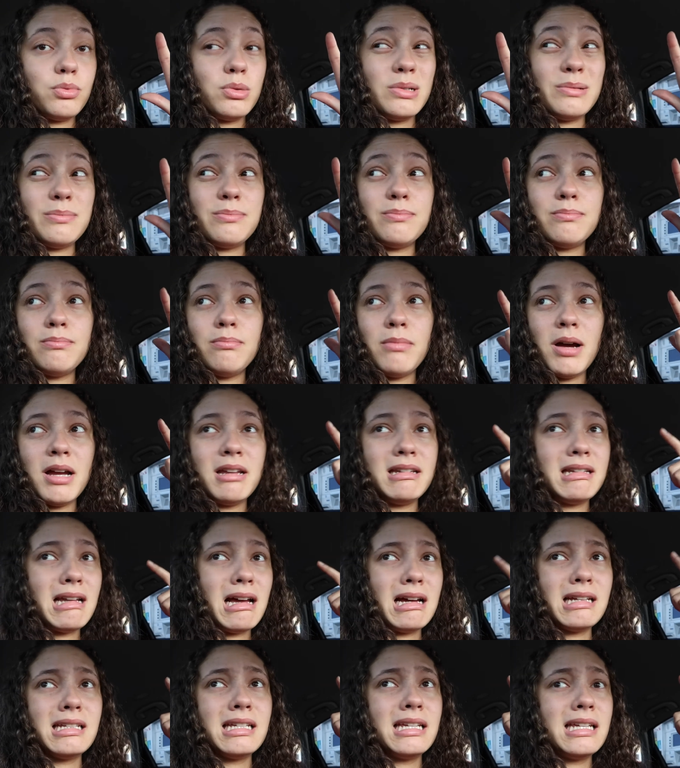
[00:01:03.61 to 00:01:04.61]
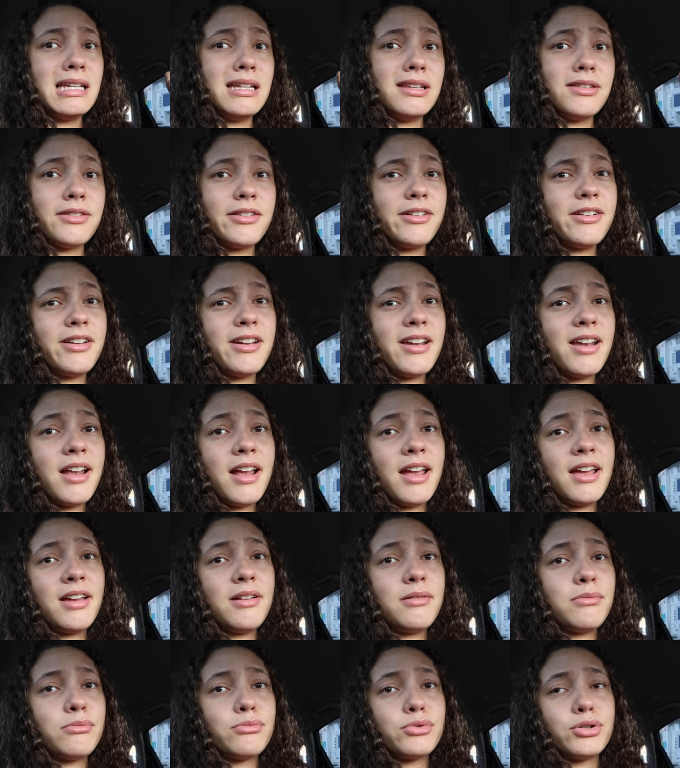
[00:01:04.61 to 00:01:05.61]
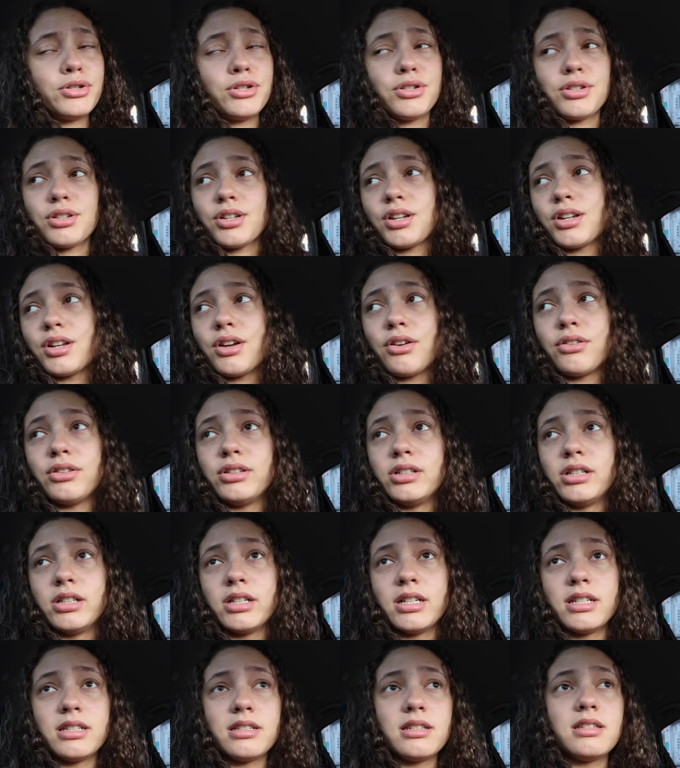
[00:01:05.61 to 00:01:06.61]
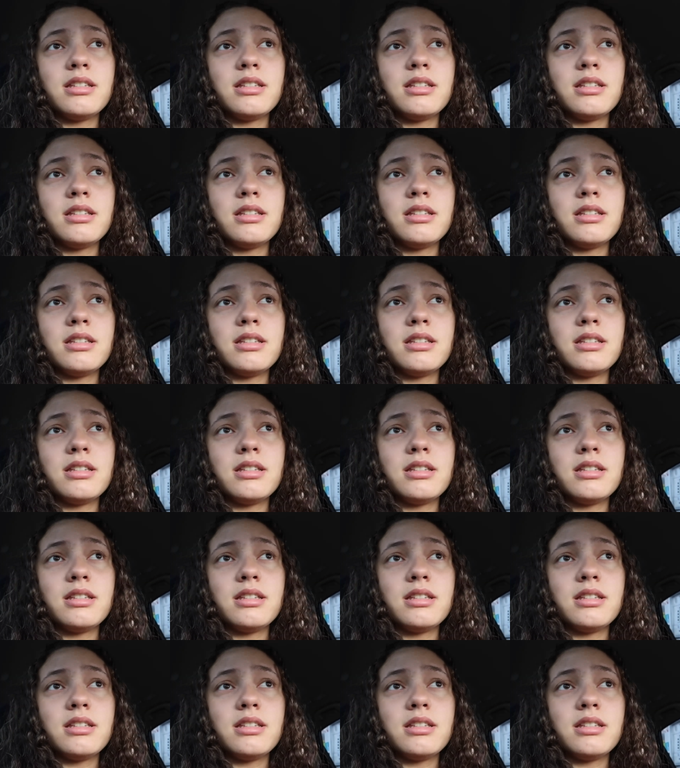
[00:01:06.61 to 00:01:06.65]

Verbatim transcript: We might not get either today. We're just gonna go look and